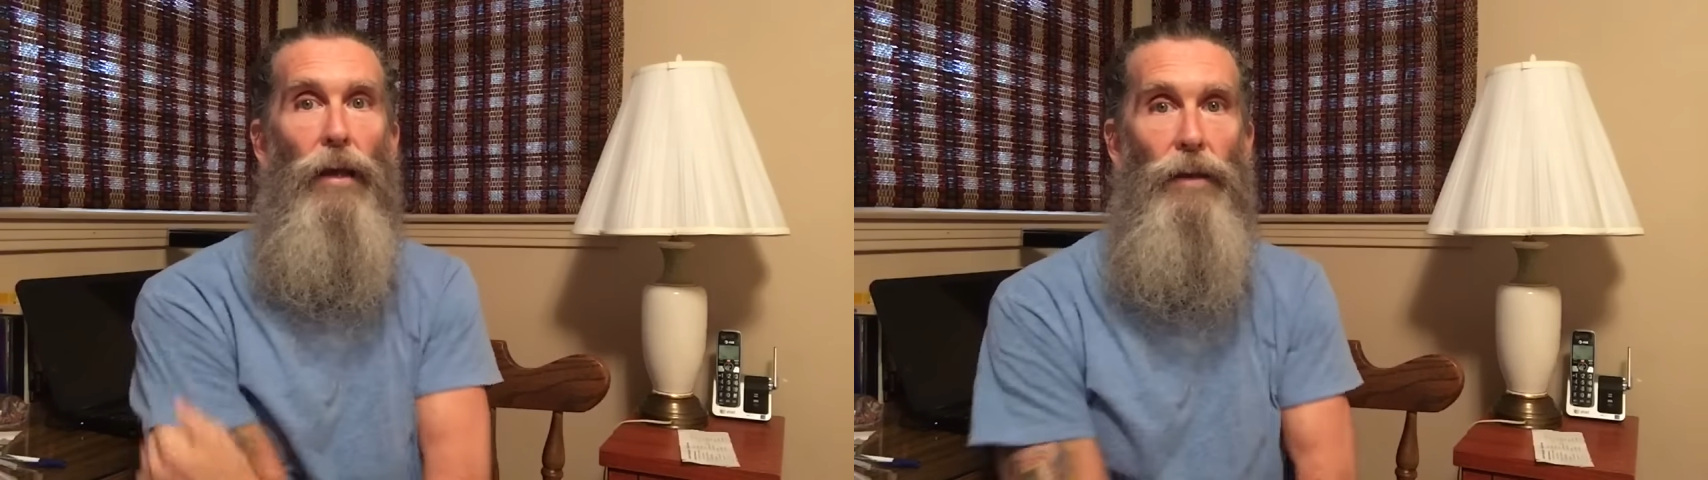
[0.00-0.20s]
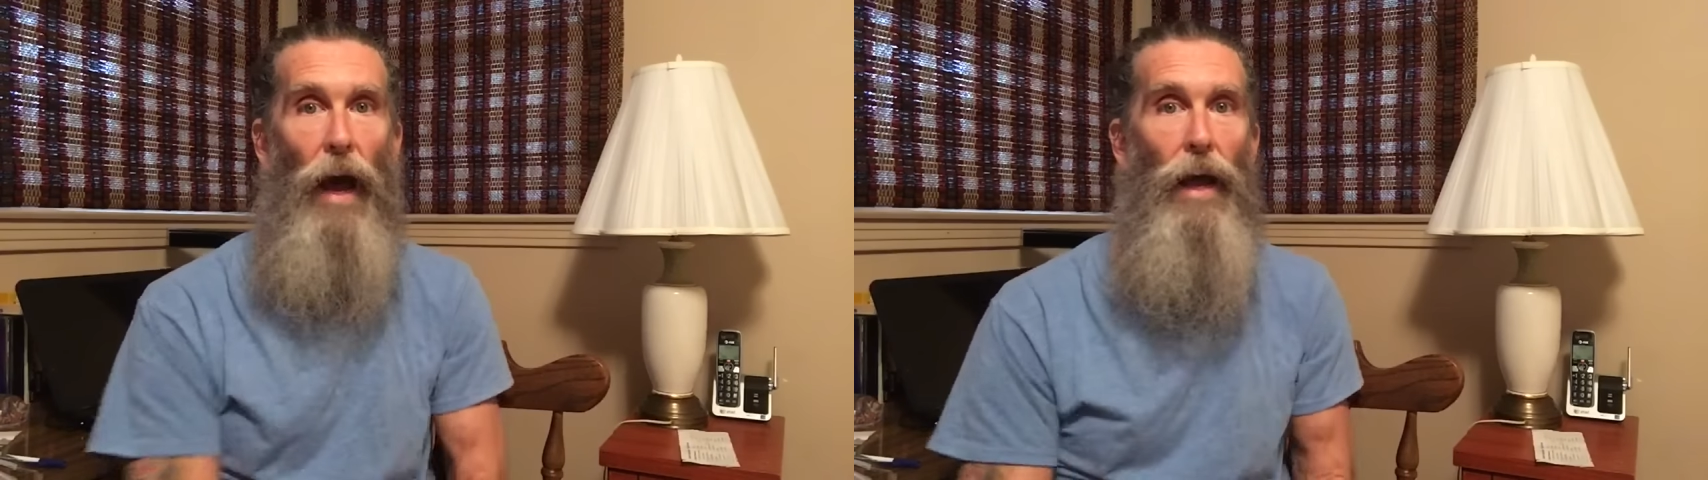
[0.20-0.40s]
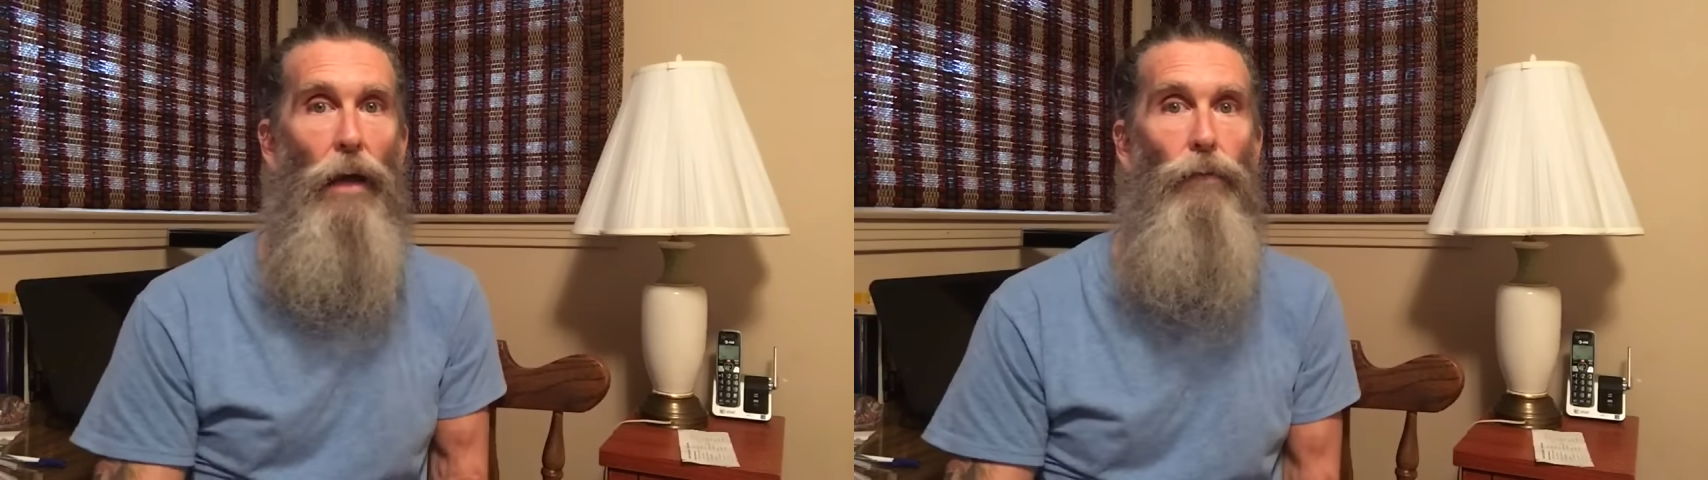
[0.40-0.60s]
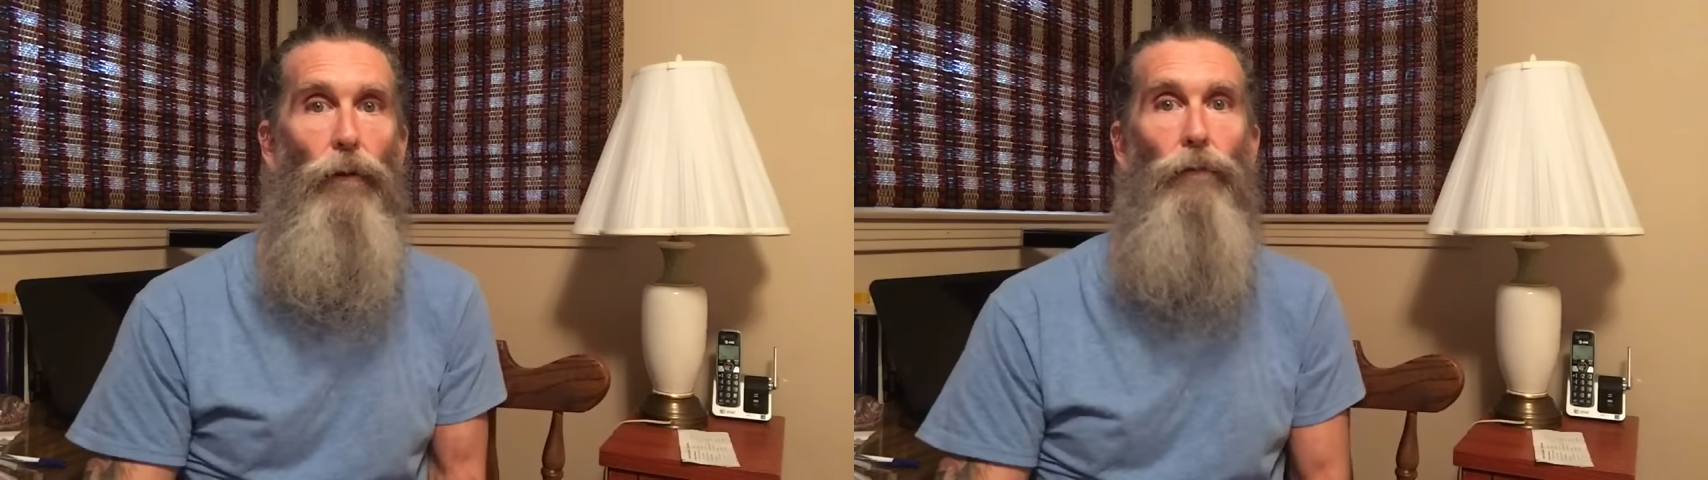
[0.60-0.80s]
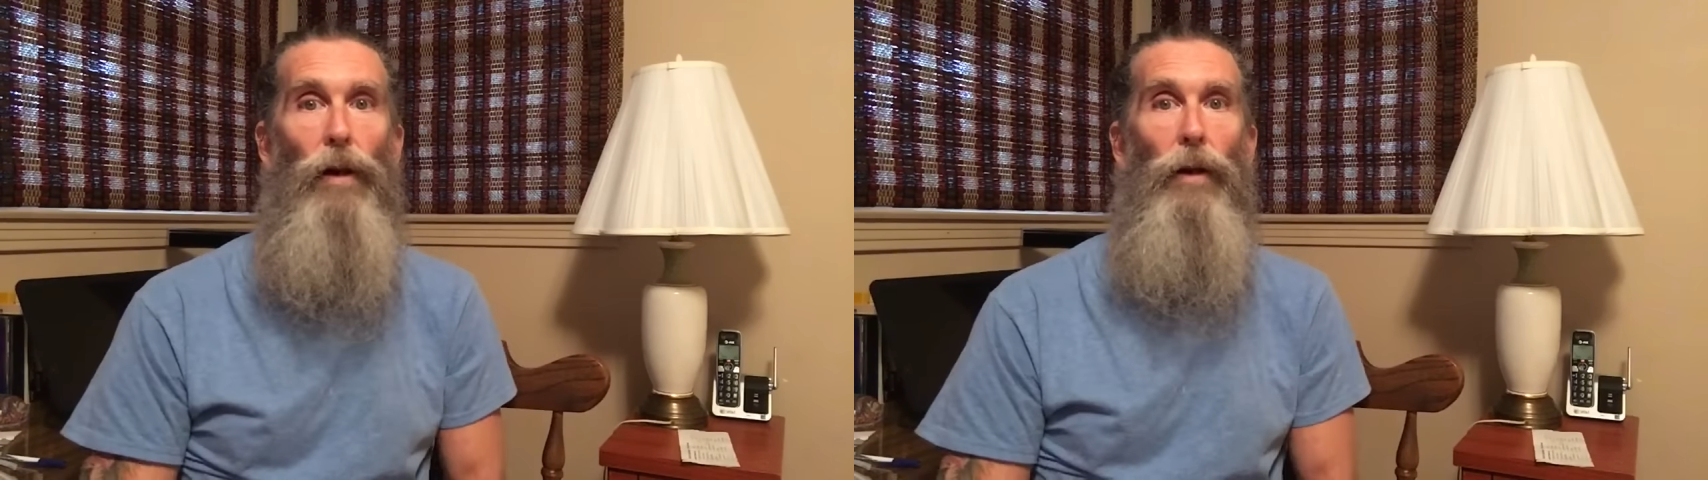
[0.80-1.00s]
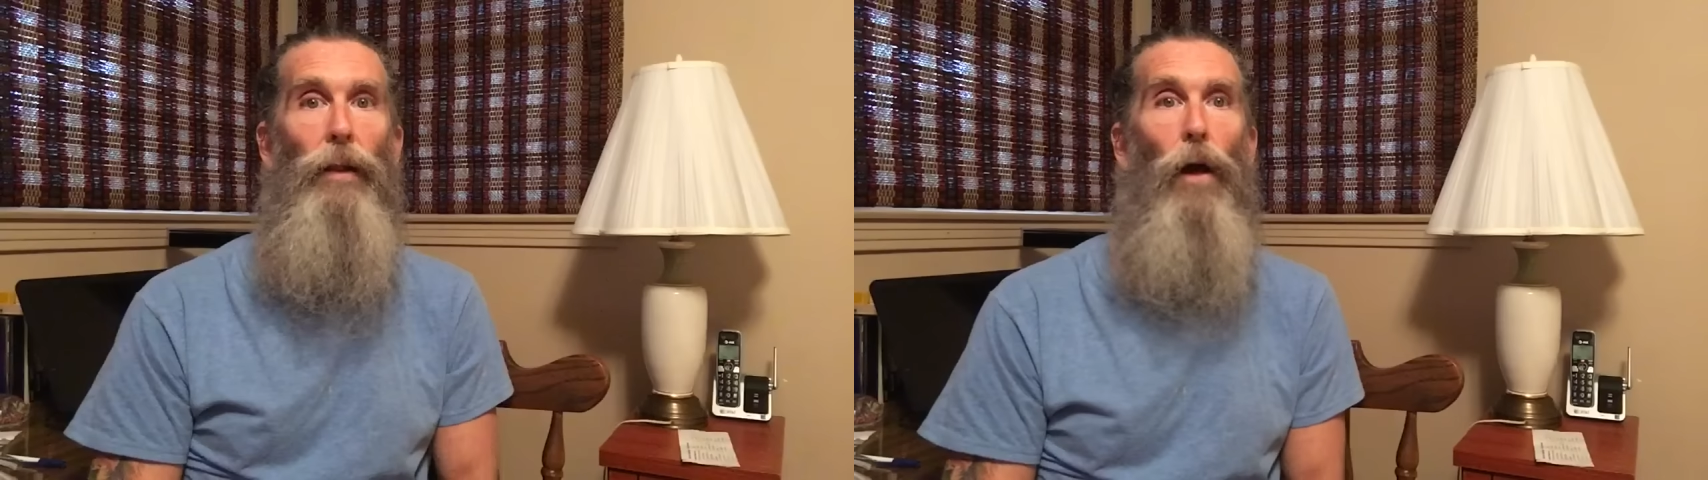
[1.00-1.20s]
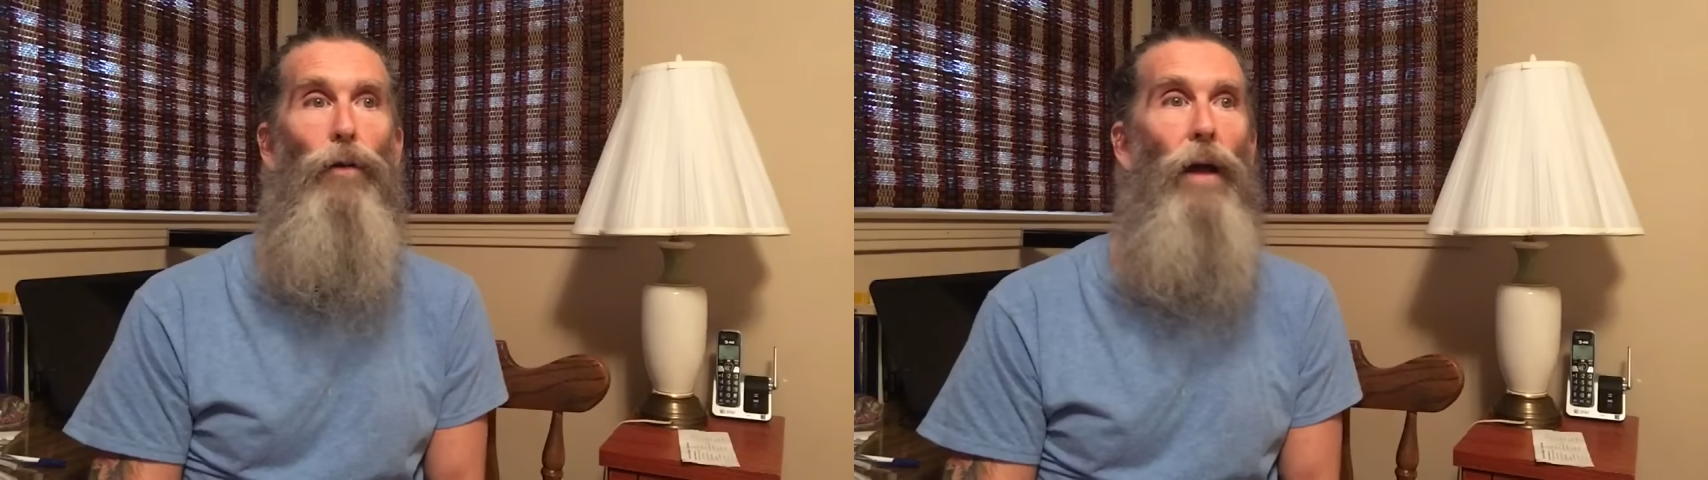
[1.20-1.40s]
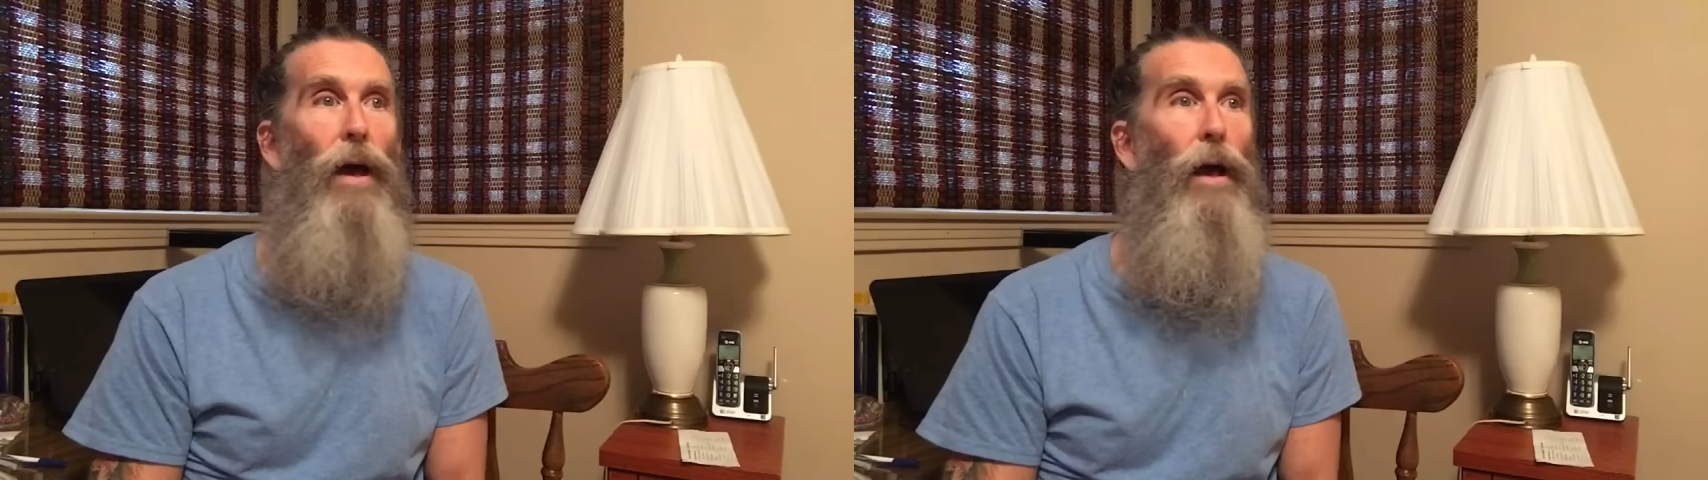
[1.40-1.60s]
diet for a very
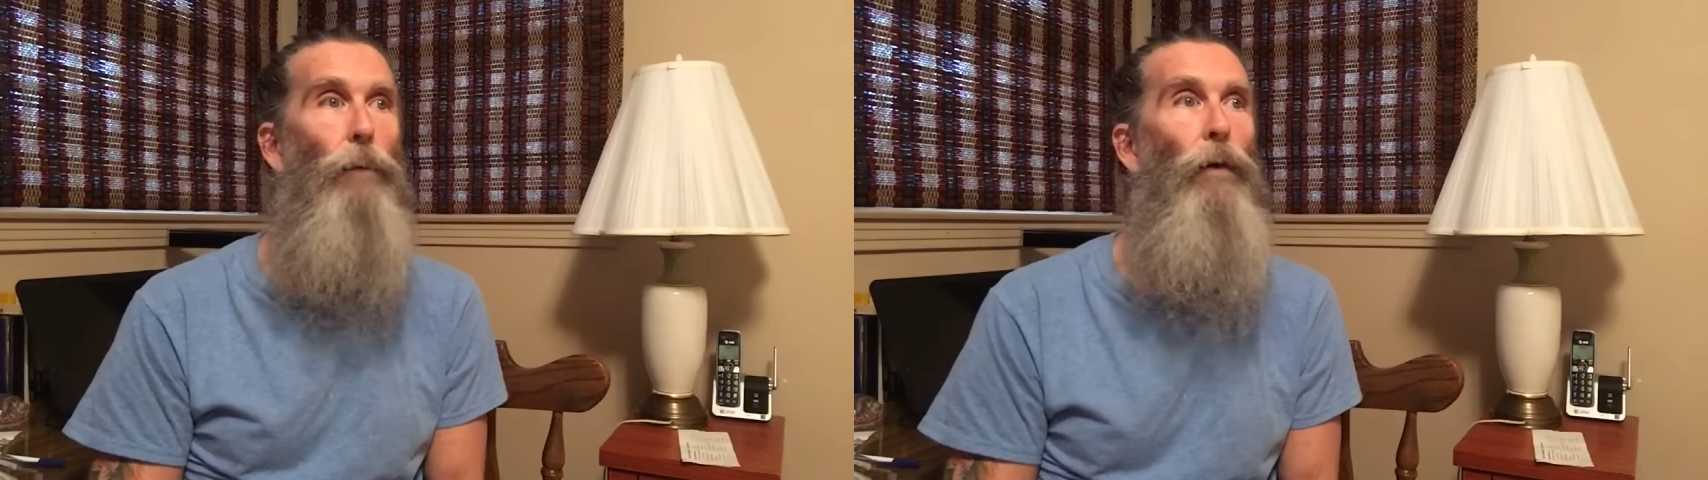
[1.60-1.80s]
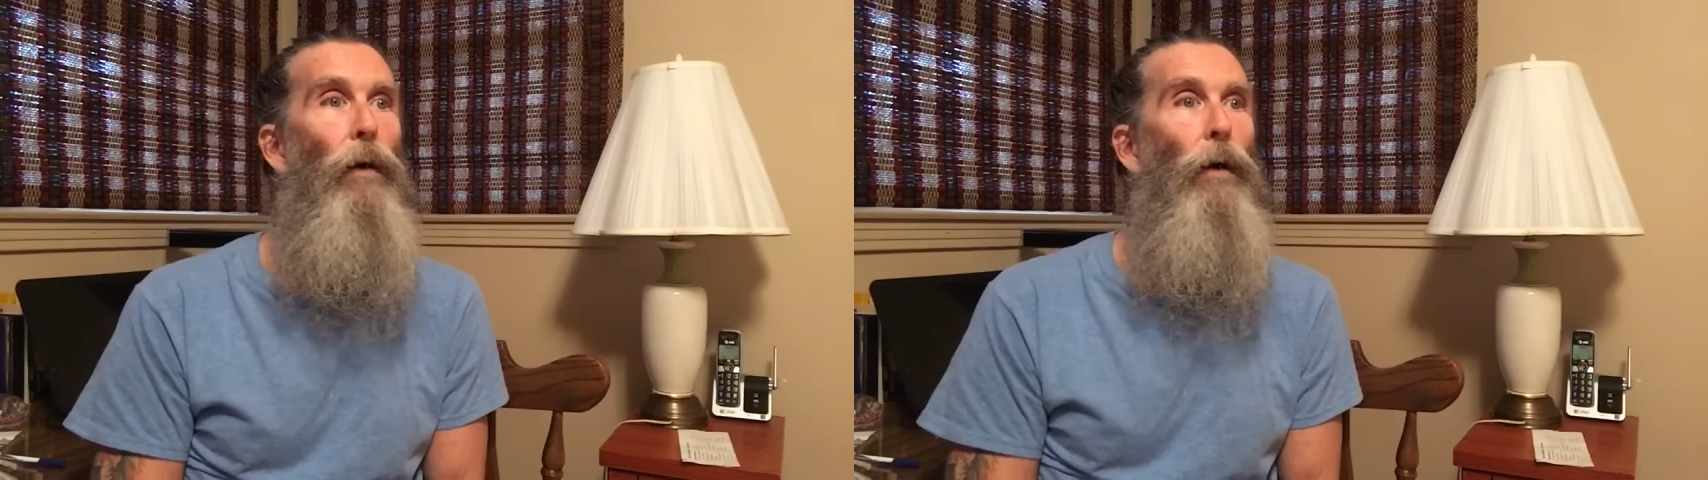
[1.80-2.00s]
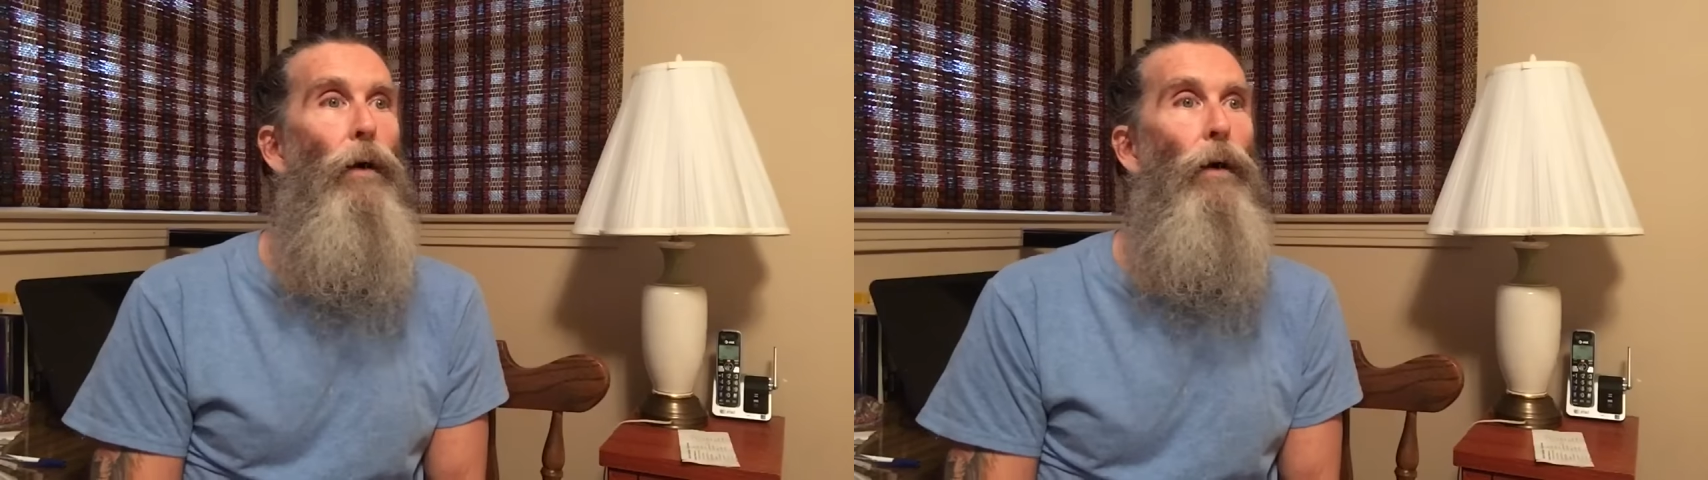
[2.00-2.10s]
long time.